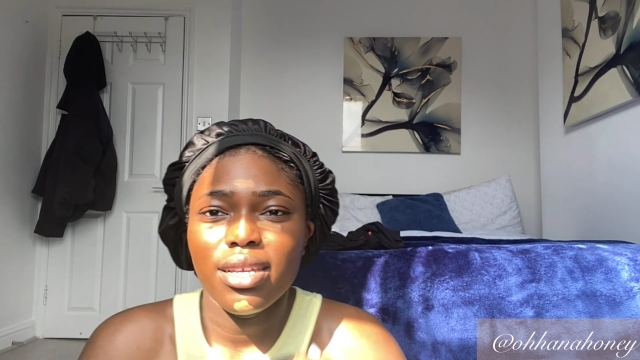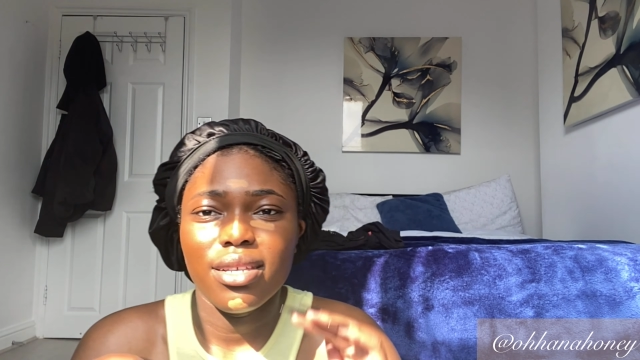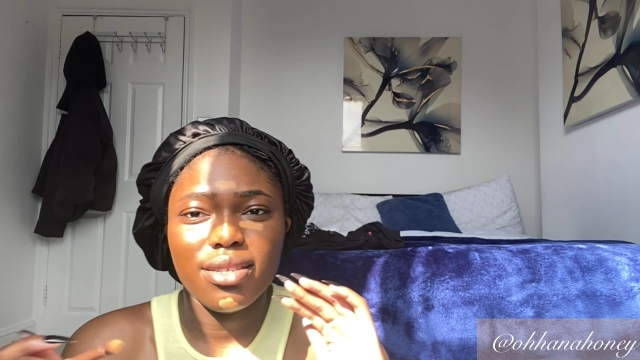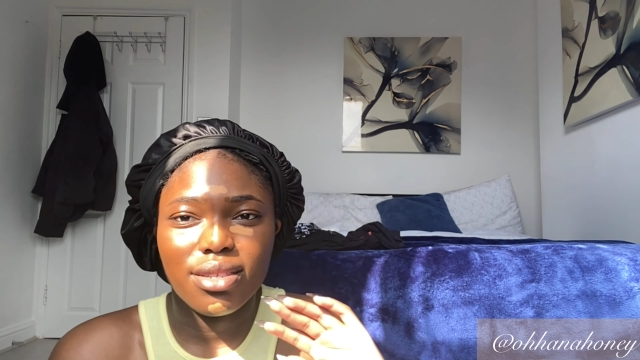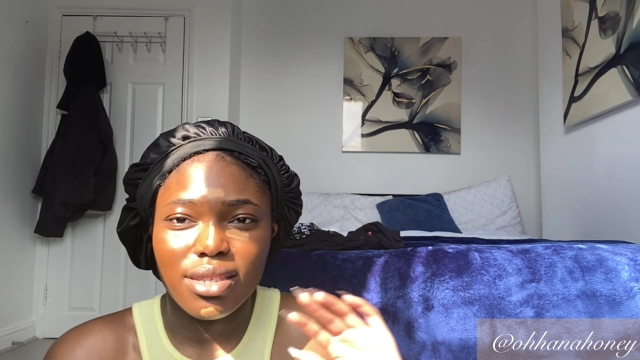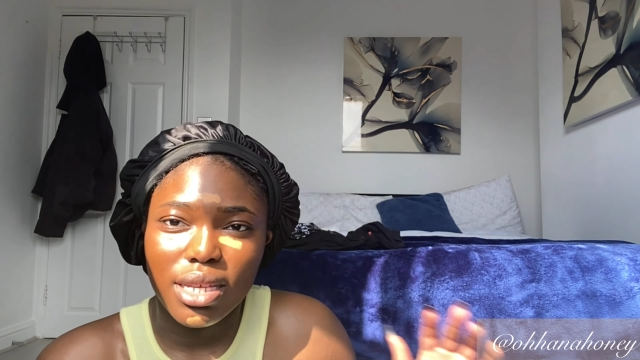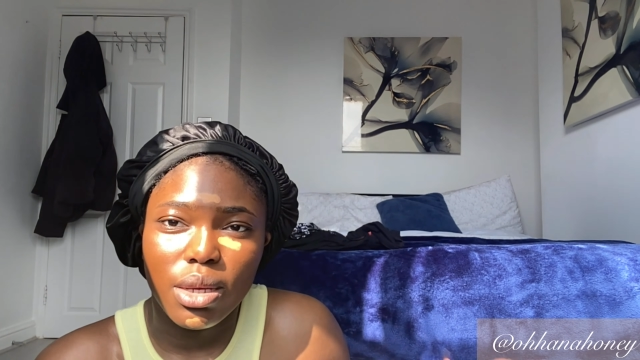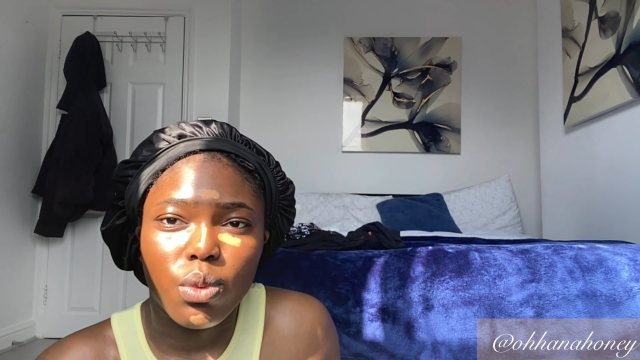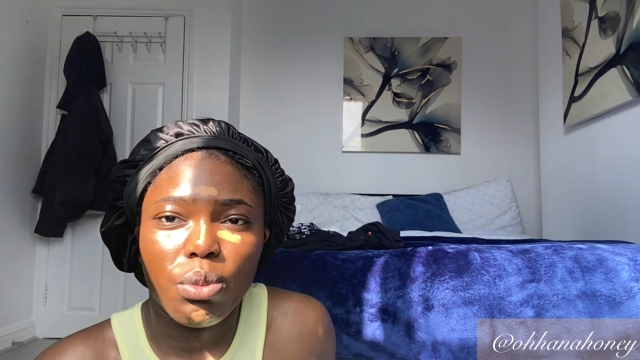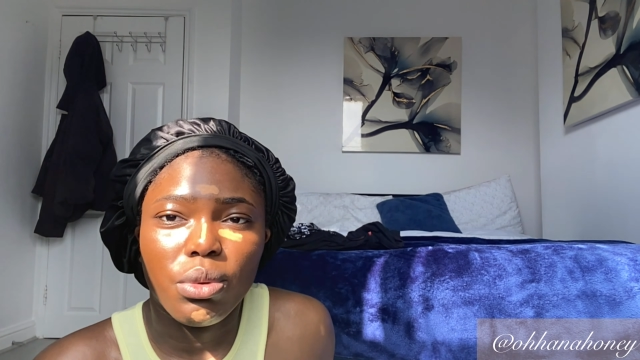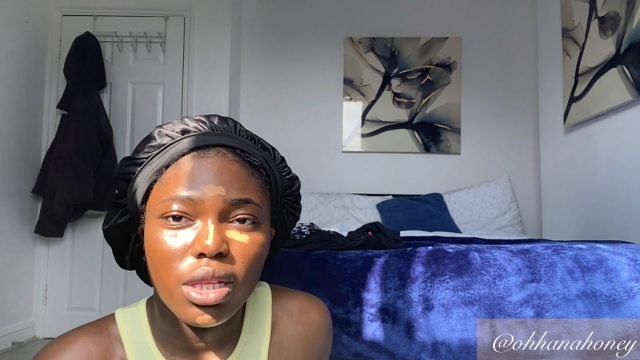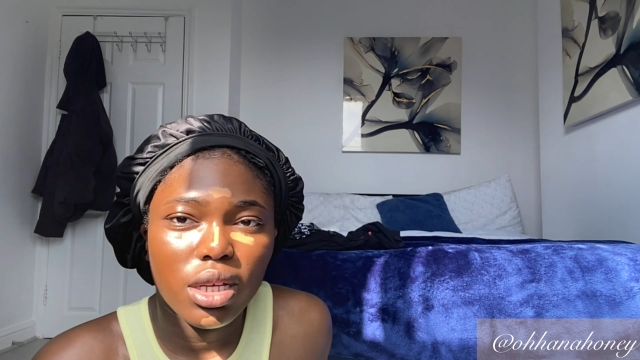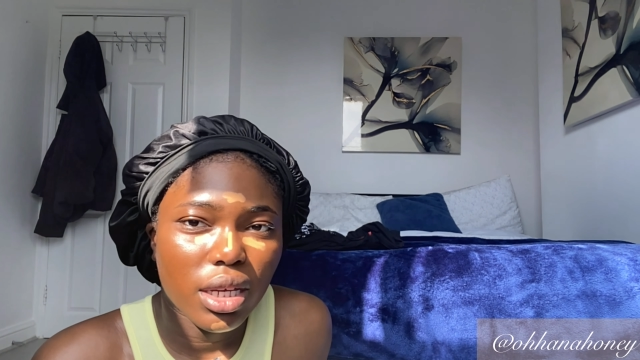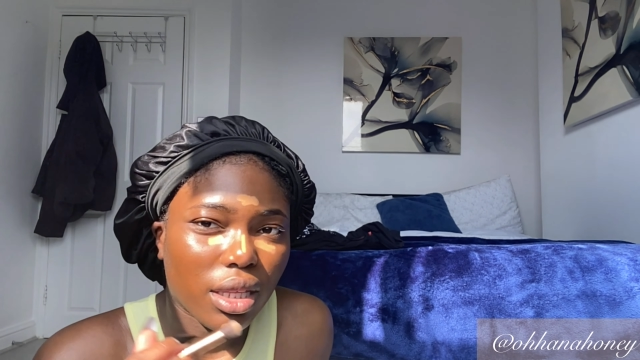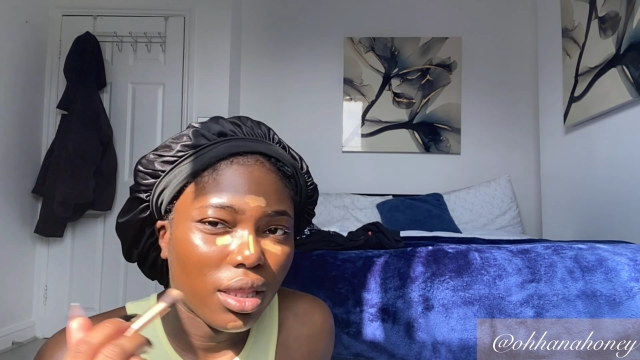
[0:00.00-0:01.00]
see what we're
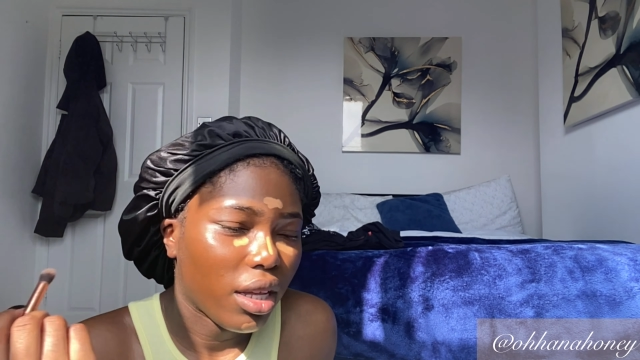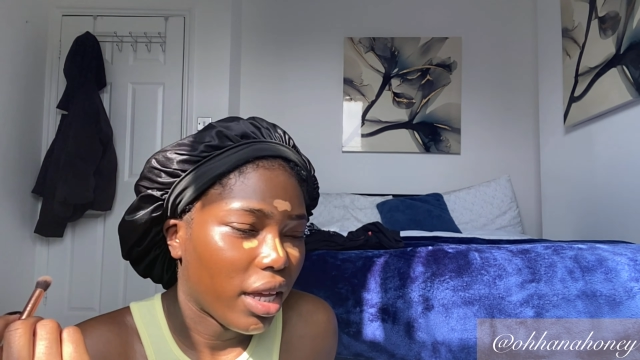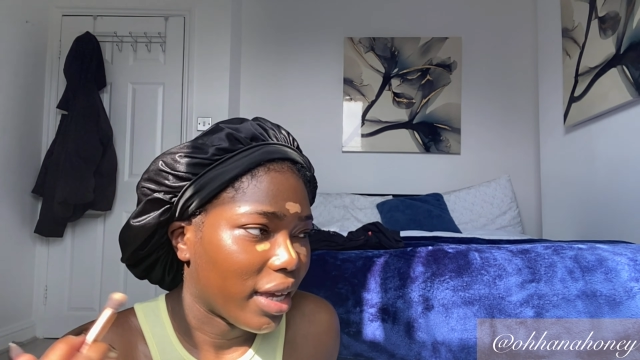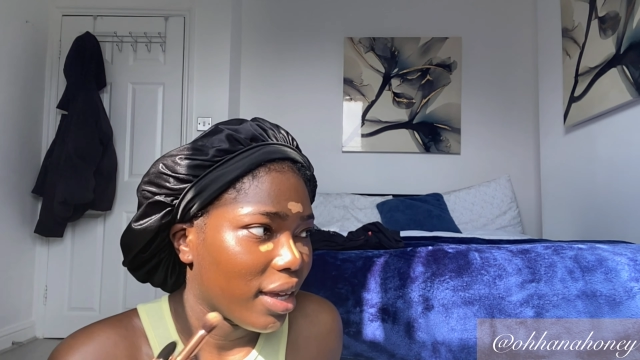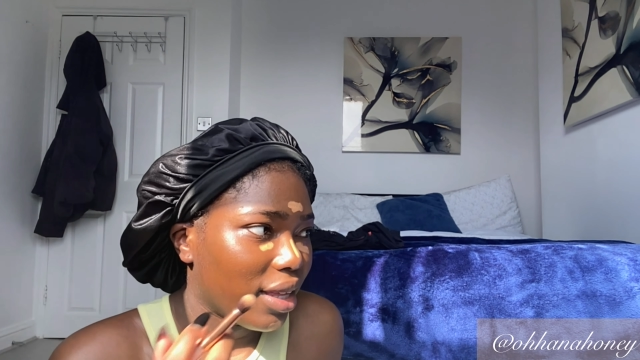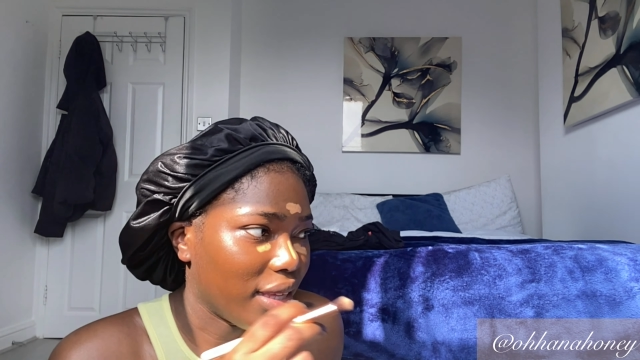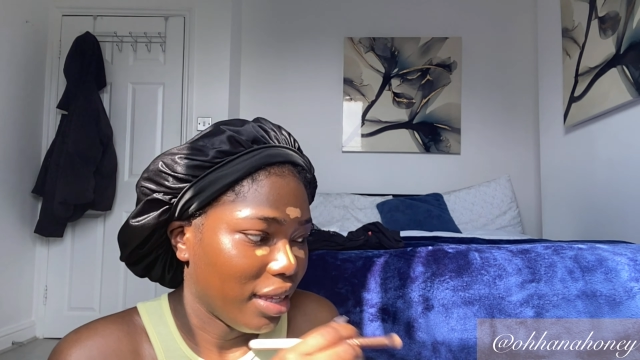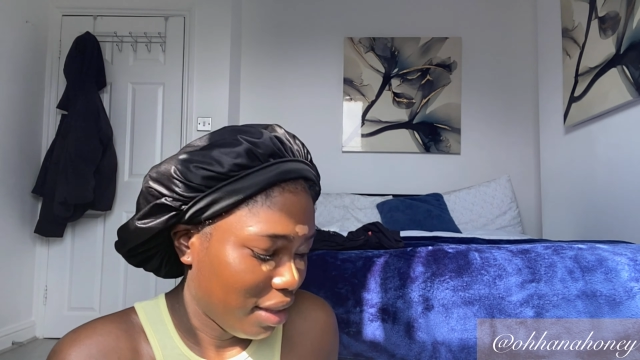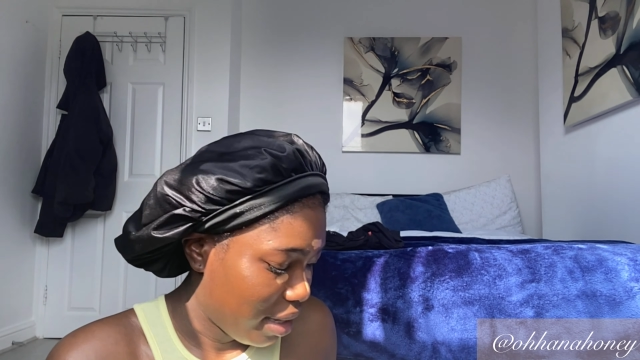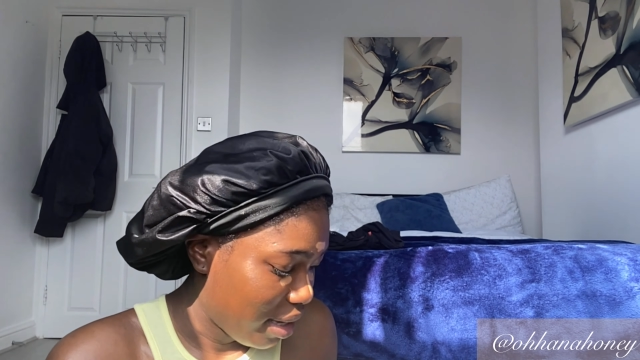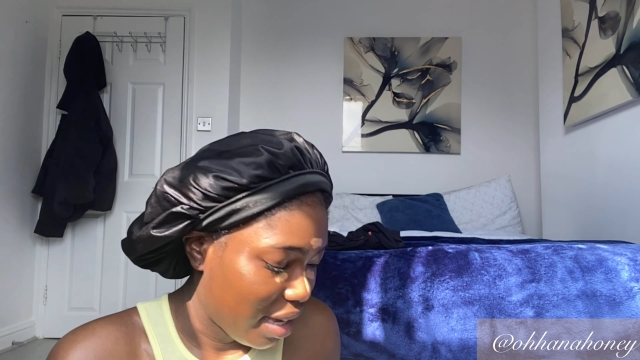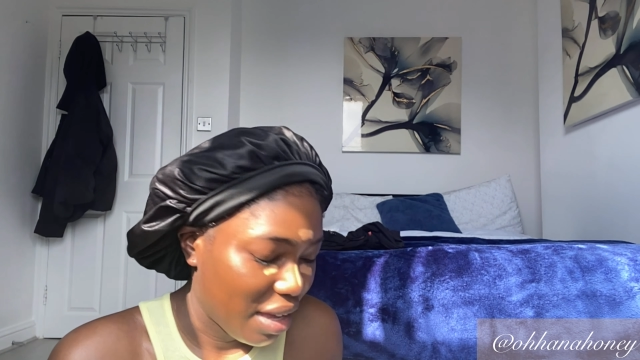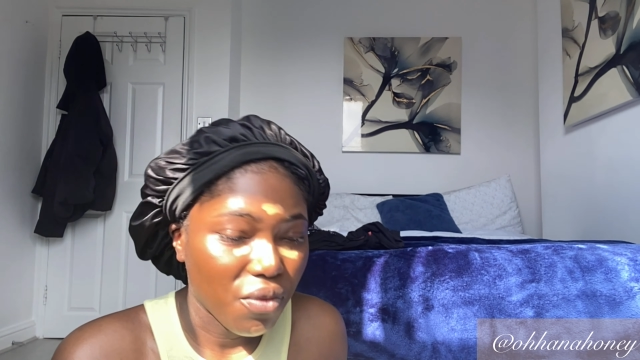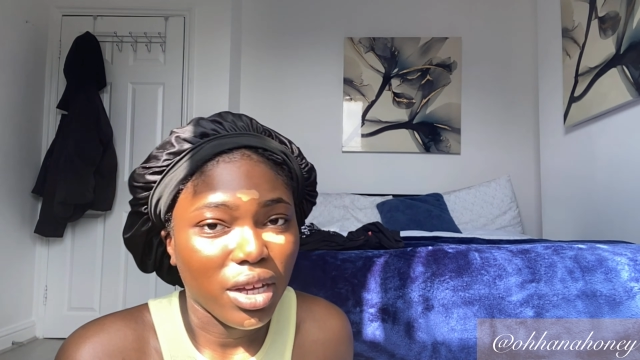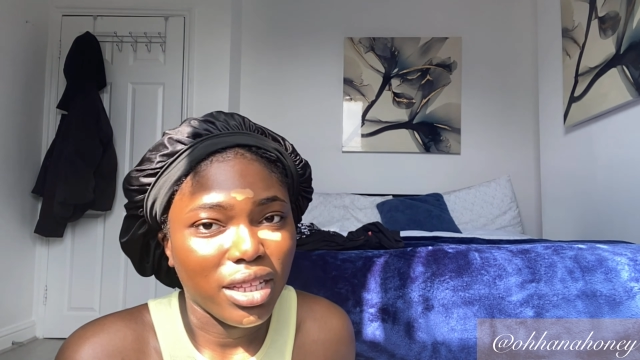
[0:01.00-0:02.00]
looking like, and then
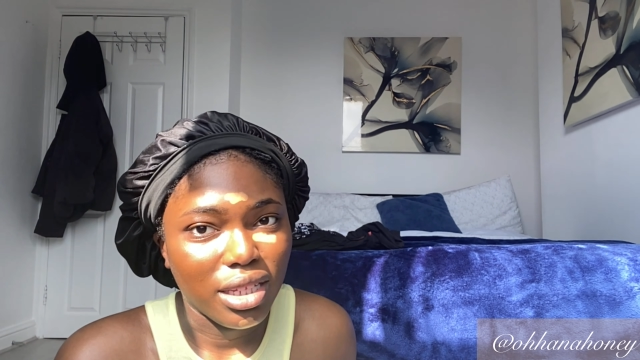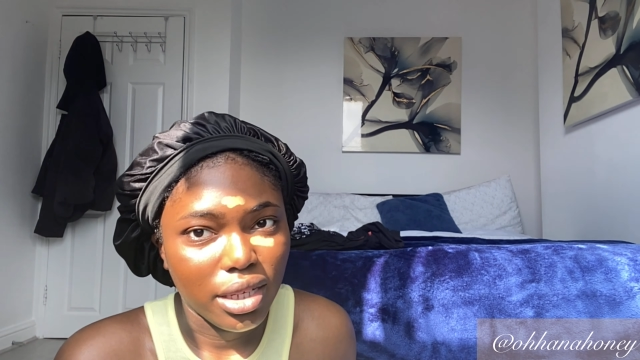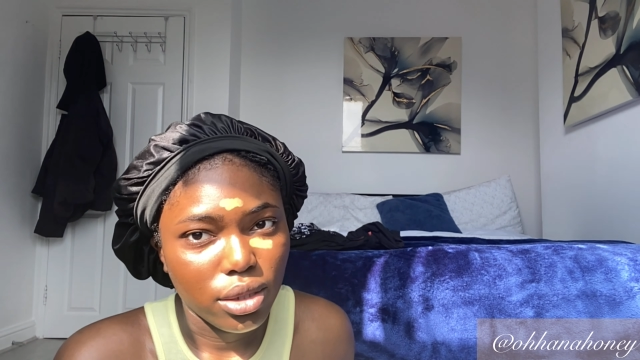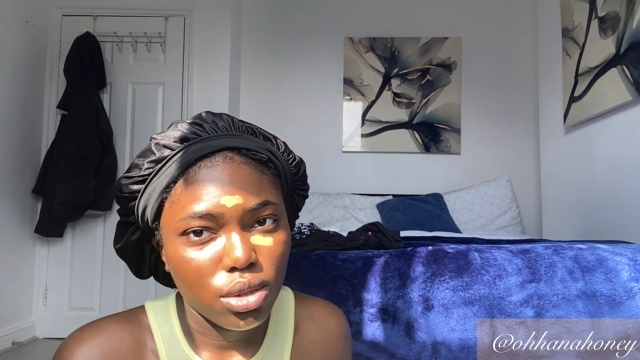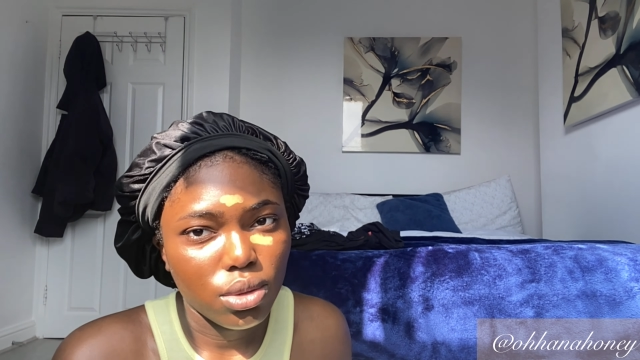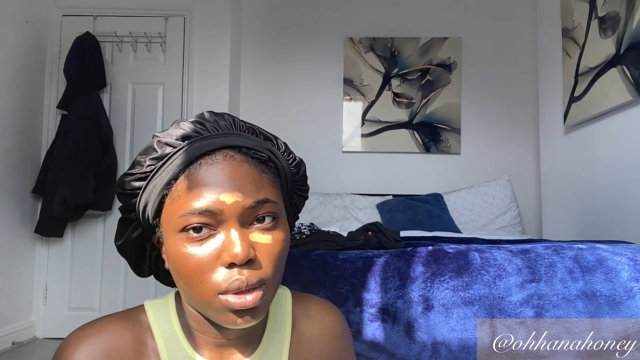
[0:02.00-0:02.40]
if I need to,